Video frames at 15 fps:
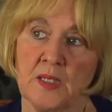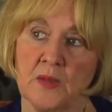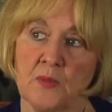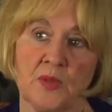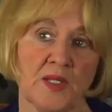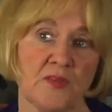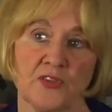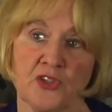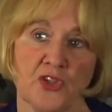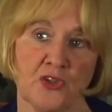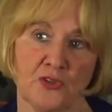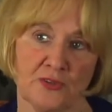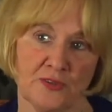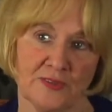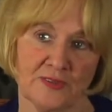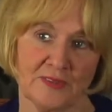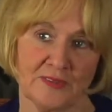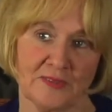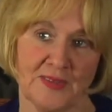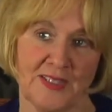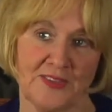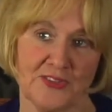We'll never know
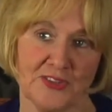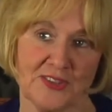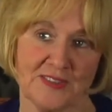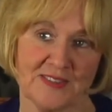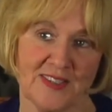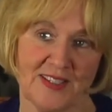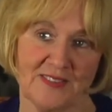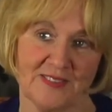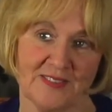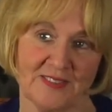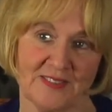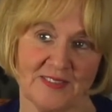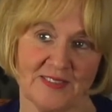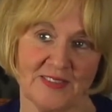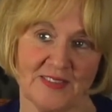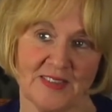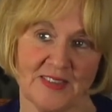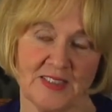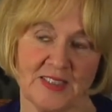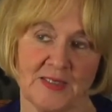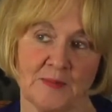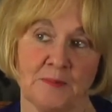why he took his life.
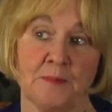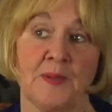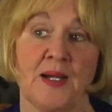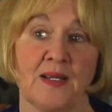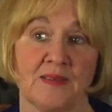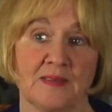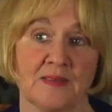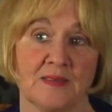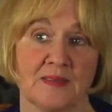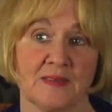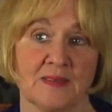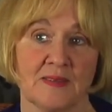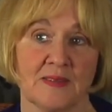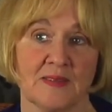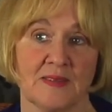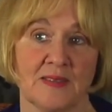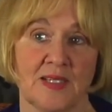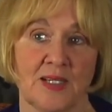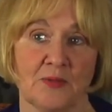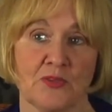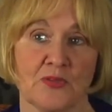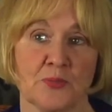But
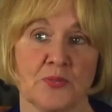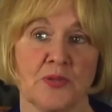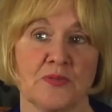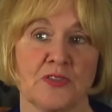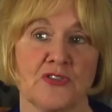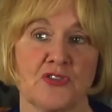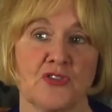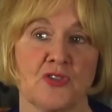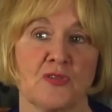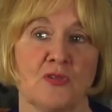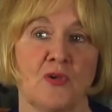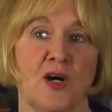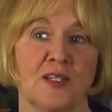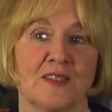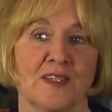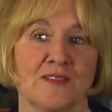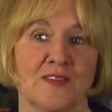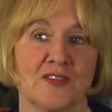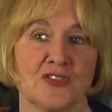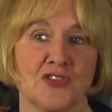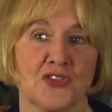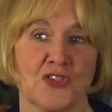I was privileged to have walked on
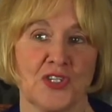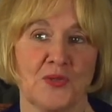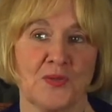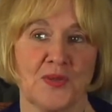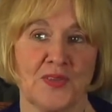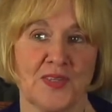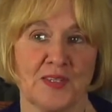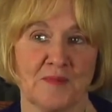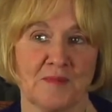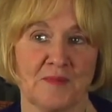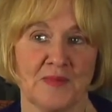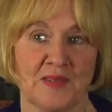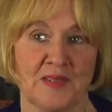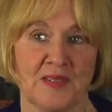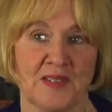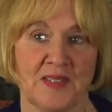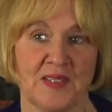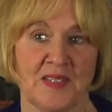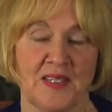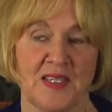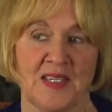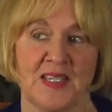this journey with him.
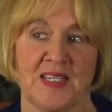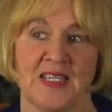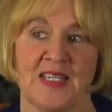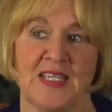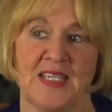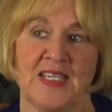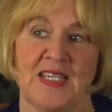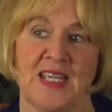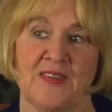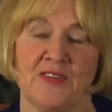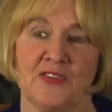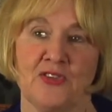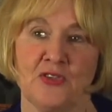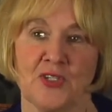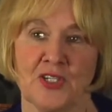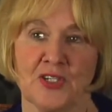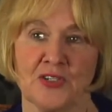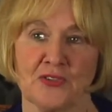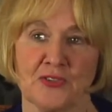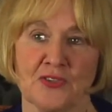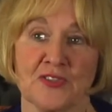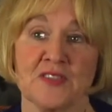He had the 2
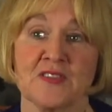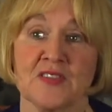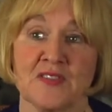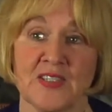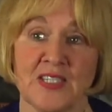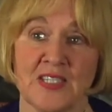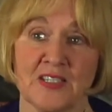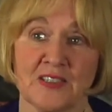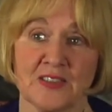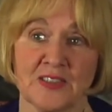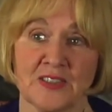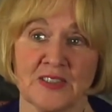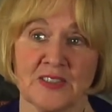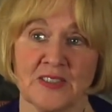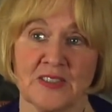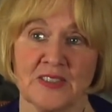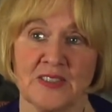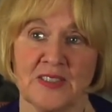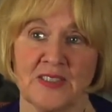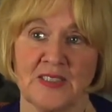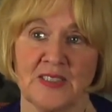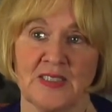characteristics of a healer.
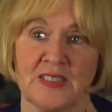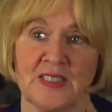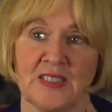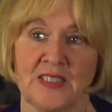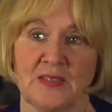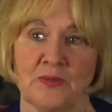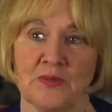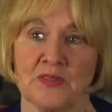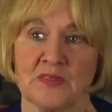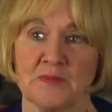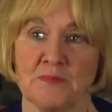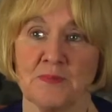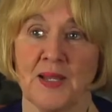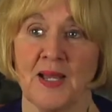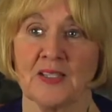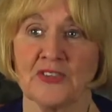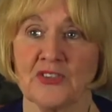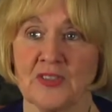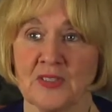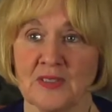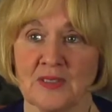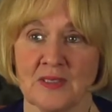He was
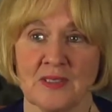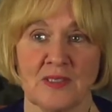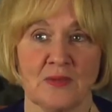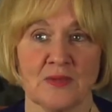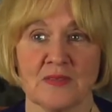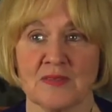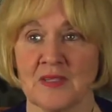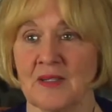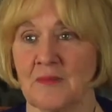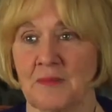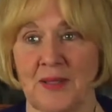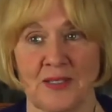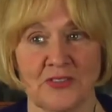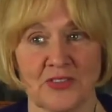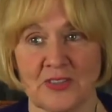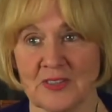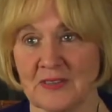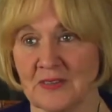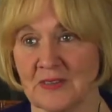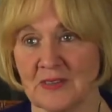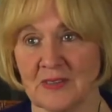passionate and he was compassionate.